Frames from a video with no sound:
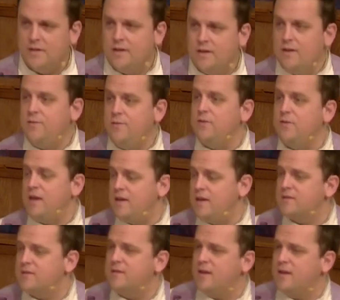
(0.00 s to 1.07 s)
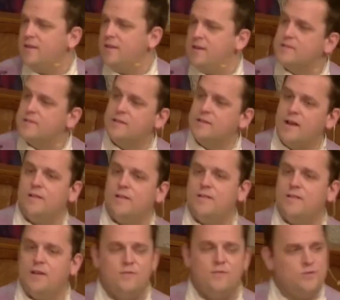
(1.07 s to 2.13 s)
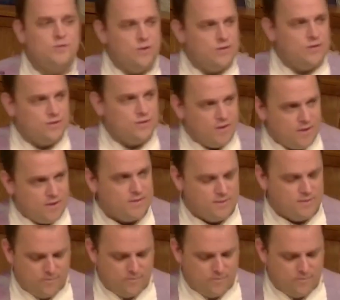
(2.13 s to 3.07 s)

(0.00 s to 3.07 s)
And if you can't see that, then it's likely that you've chosen not to.